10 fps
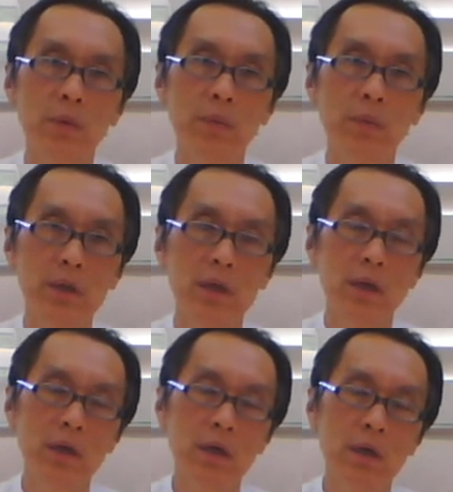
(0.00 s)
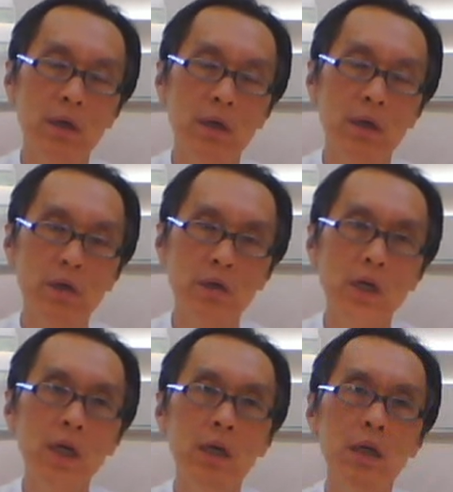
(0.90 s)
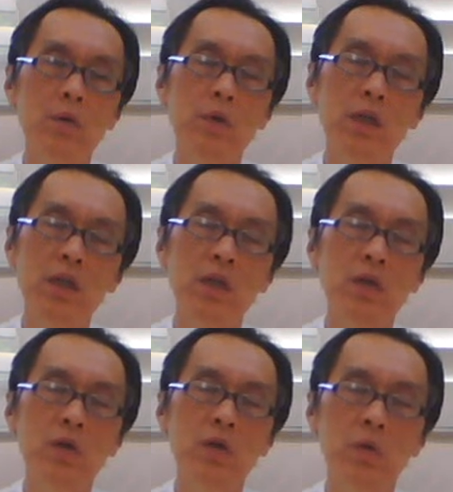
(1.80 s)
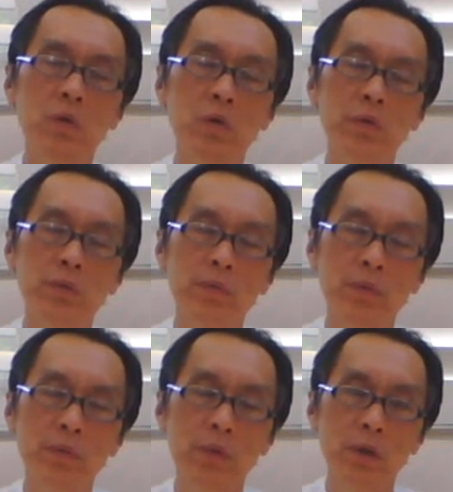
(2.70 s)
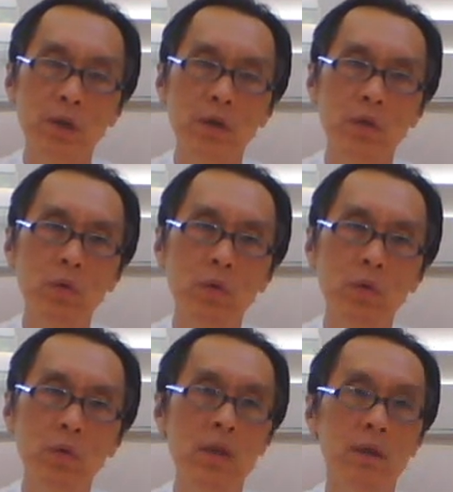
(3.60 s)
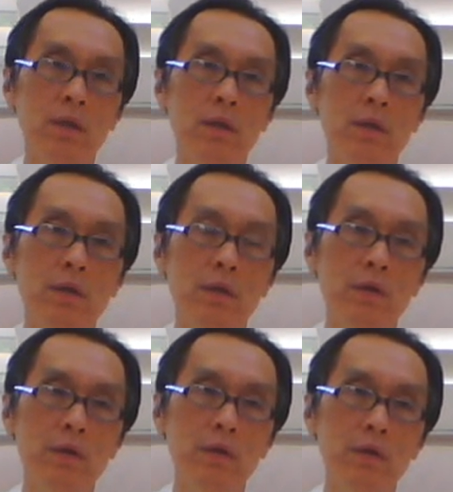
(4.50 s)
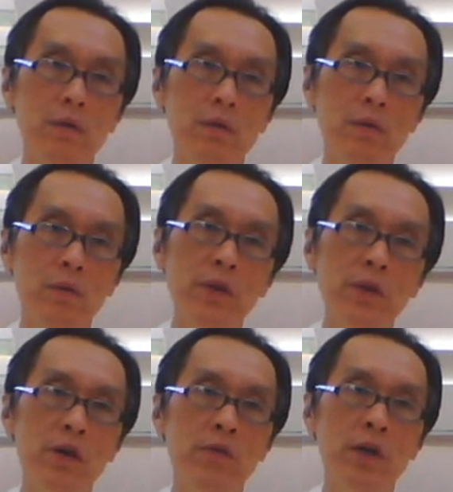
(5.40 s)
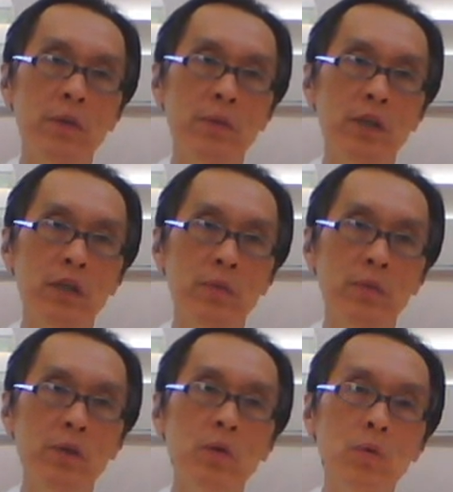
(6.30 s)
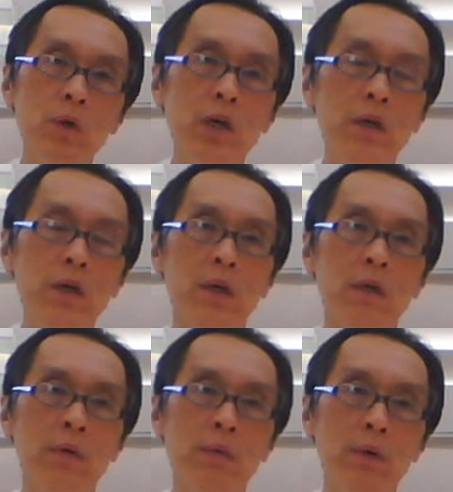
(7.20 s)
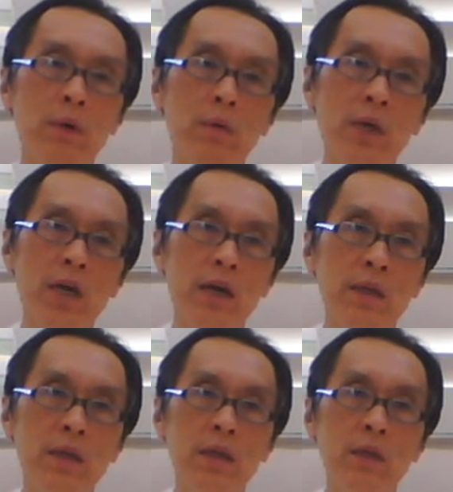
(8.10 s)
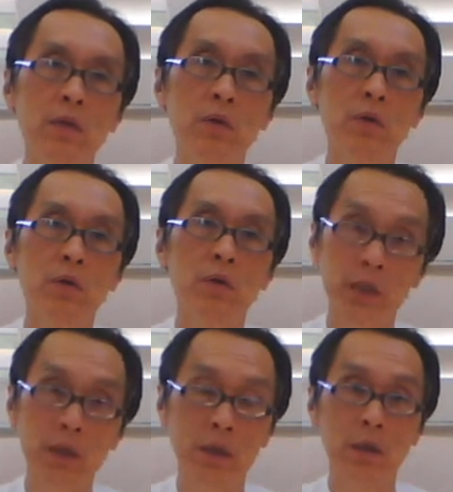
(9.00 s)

But today we need to work to feed our family. If we don't work, then we guarantee into poverty.